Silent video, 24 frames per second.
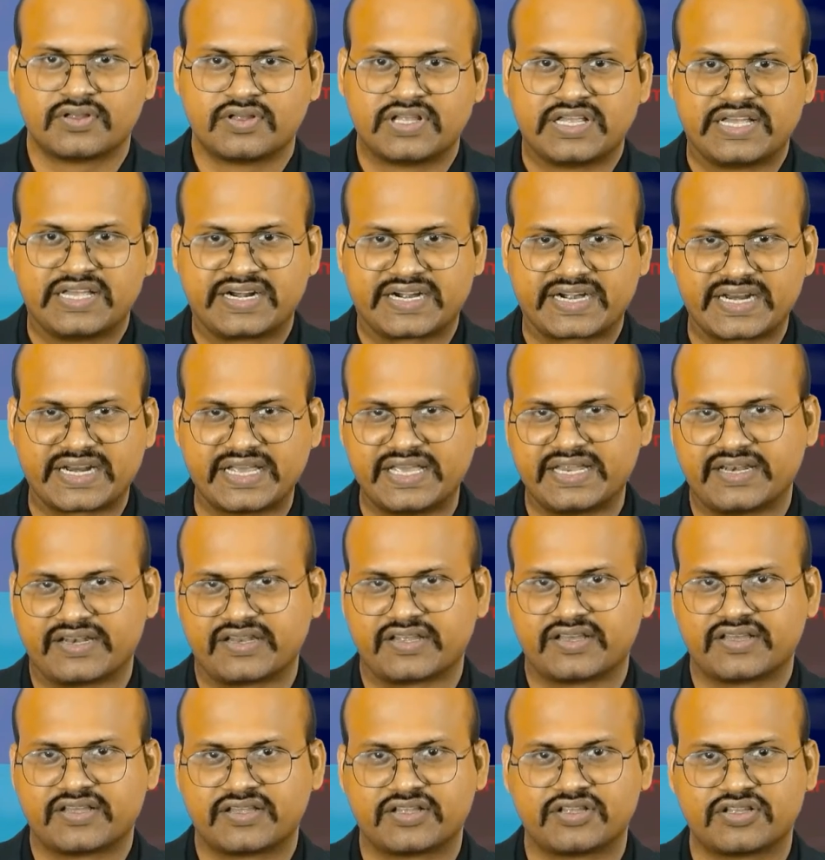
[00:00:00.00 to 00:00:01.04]
Rain.
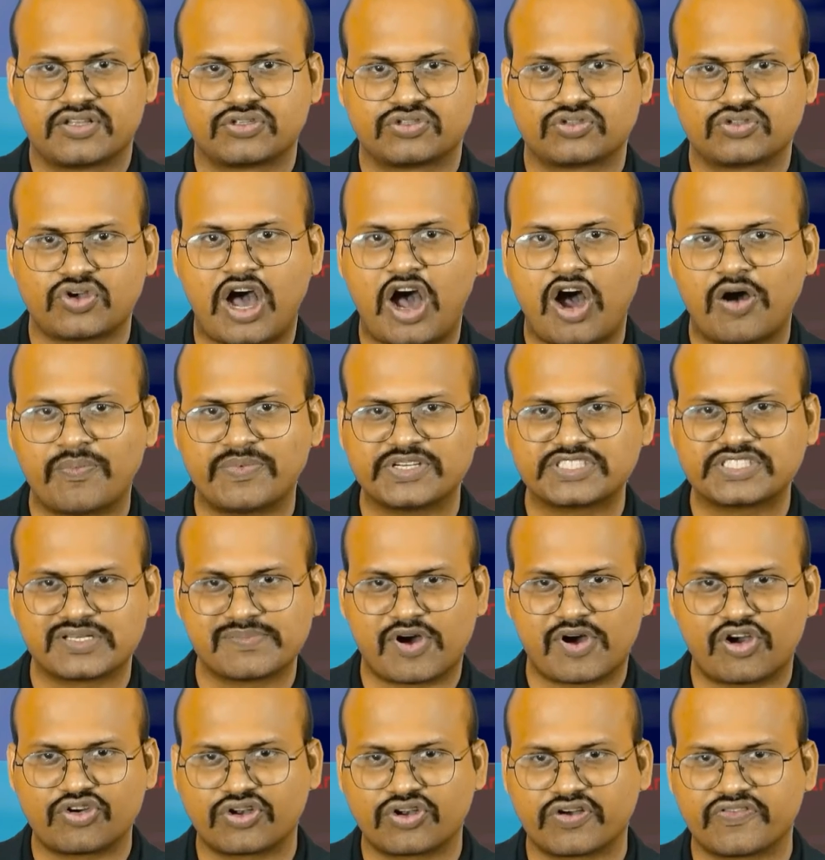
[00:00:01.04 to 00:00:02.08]
So how much
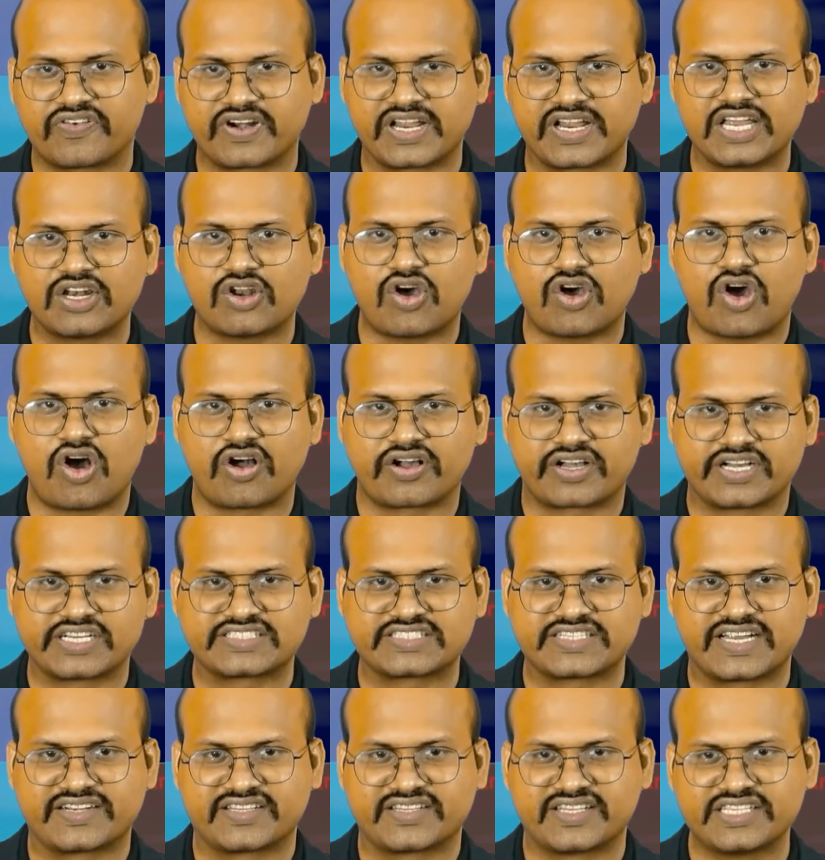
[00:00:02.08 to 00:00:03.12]
amount of rain occurs
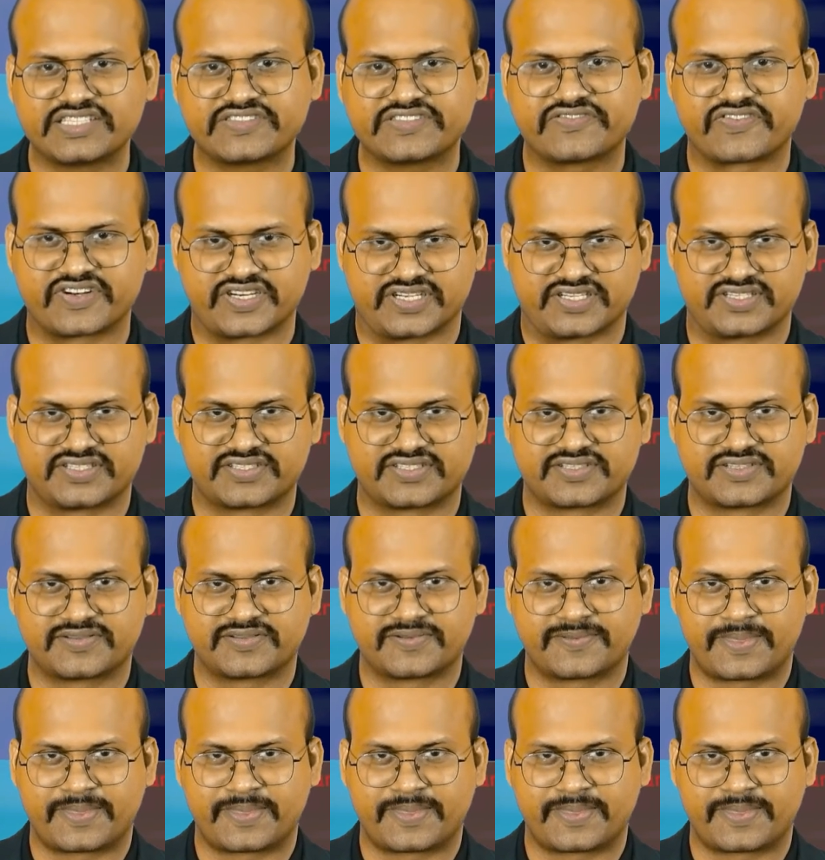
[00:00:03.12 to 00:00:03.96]
at these fronts?